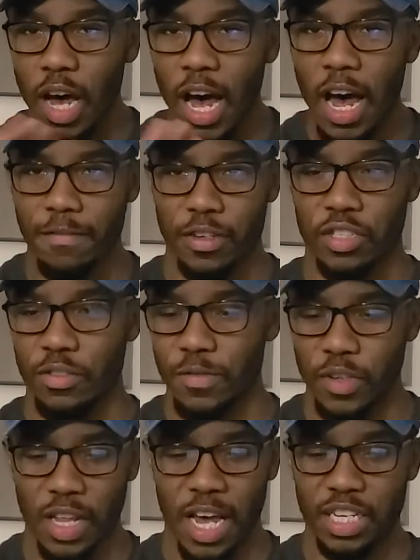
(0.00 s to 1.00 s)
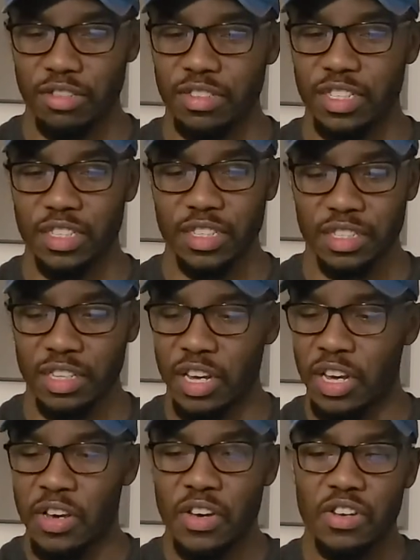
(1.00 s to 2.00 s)
office, you feel like you could
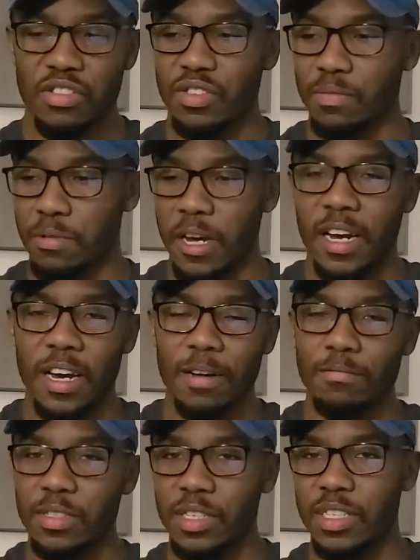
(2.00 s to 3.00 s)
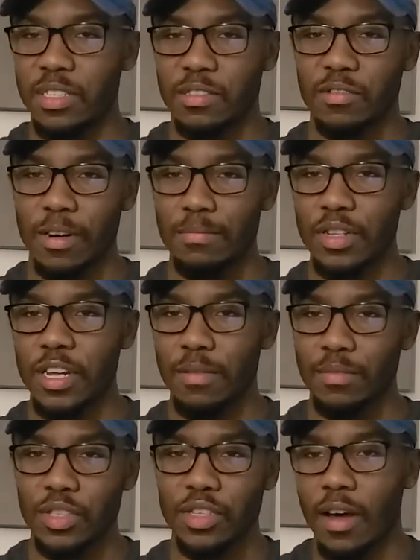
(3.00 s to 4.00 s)
just, you know, pick up and just crumble
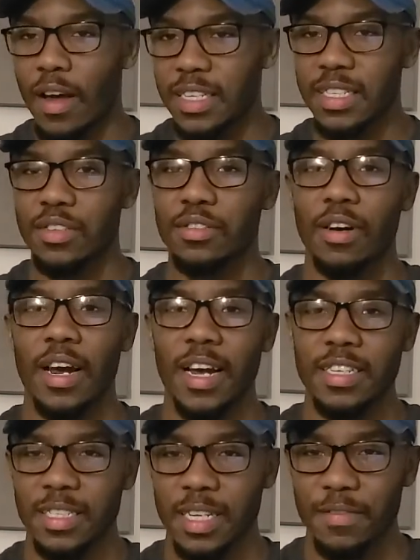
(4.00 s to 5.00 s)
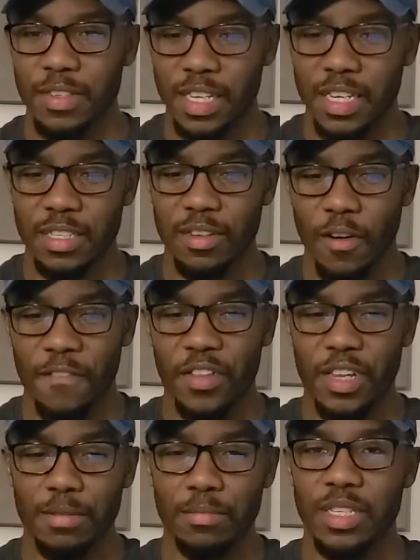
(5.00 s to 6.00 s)
up and just toss in the trash because everything is so
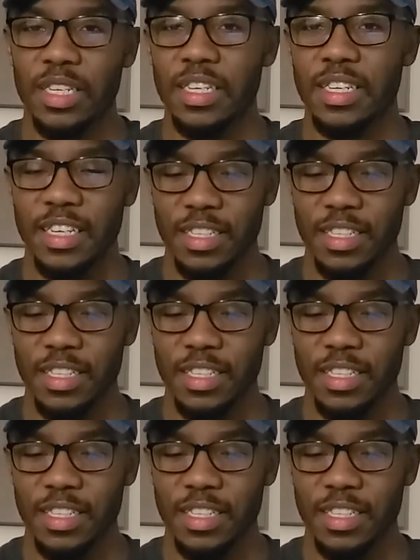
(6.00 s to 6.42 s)
flimsy.